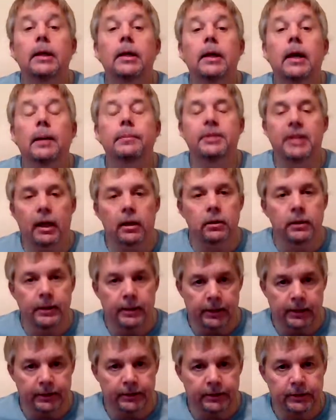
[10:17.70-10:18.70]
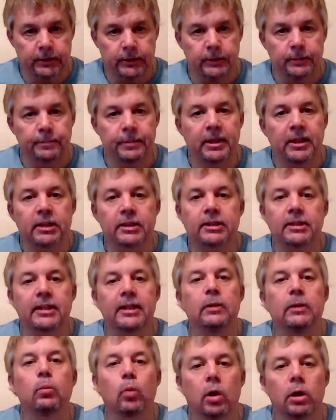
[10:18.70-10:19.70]
I'm telling you this because
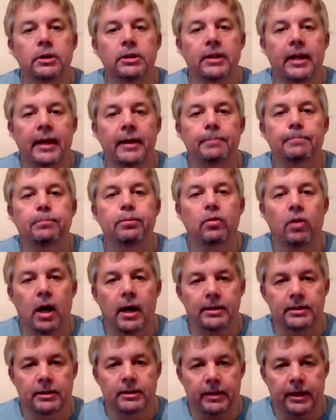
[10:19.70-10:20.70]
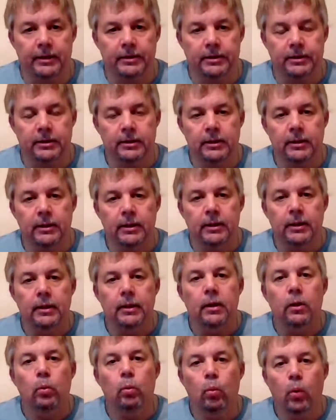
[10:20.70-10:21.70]
it was a process
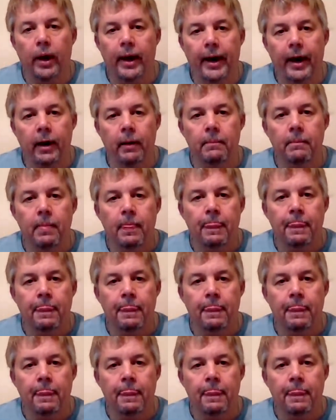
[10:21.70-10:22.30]
where